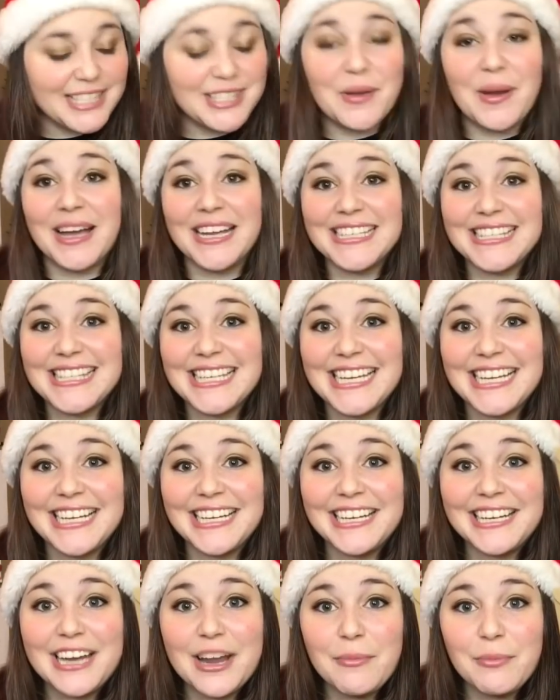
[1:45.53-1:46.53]
So I see
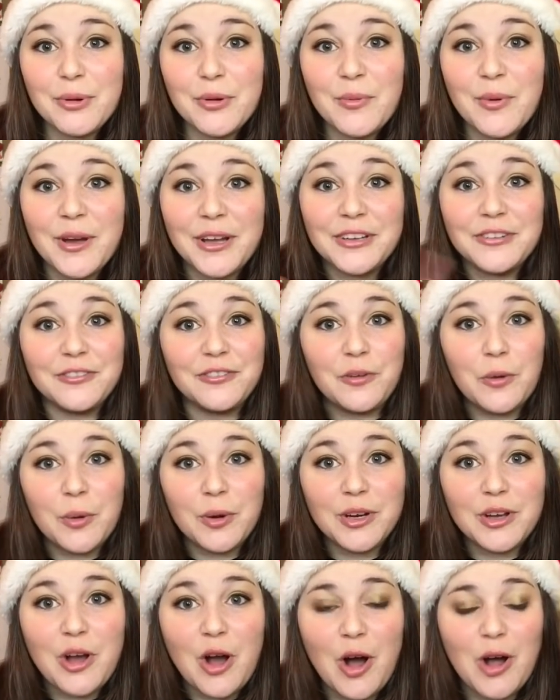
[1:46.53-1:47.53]
number one
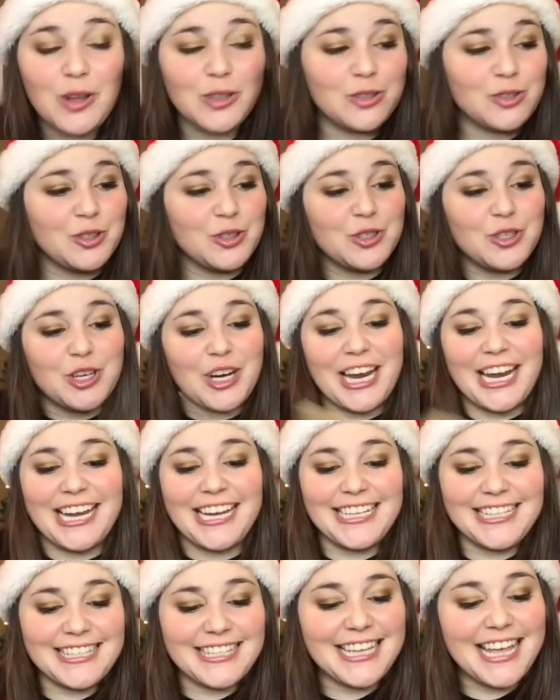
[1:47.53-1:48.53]
for Cauldron
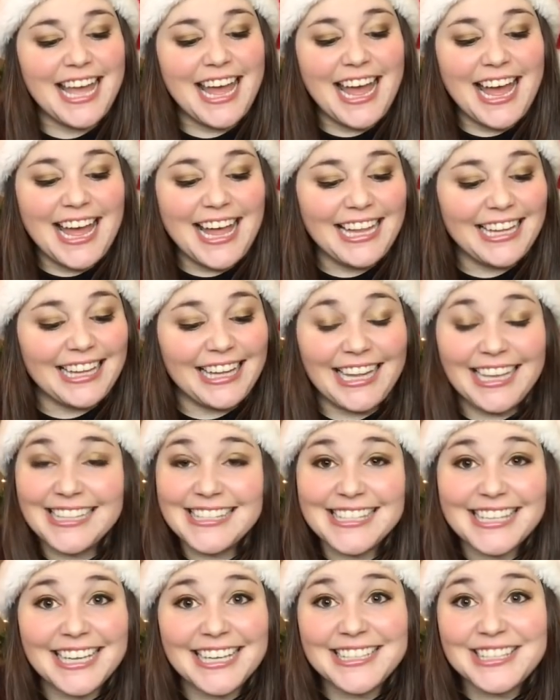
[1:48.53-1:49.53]
Crate.
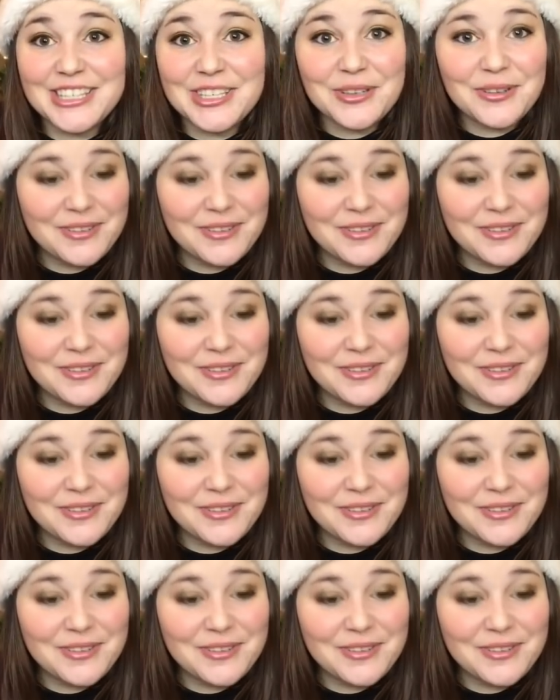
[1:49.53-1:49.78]
Let's get to